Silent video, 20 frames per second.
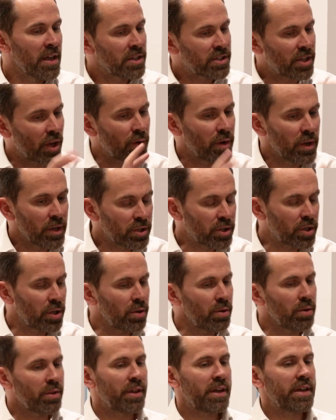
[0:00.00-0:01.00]
So
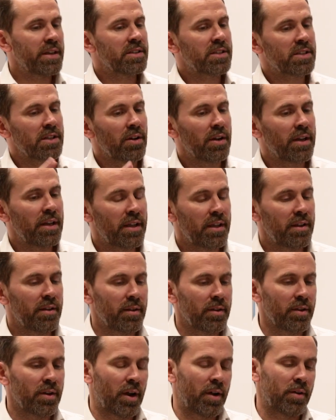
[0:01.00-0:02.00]
two things
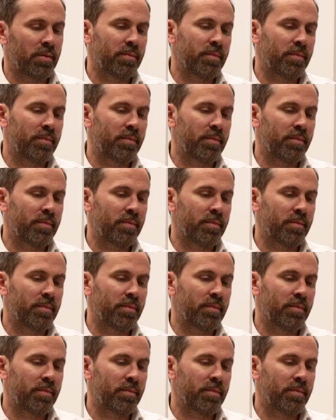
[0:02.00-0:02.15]
slightly,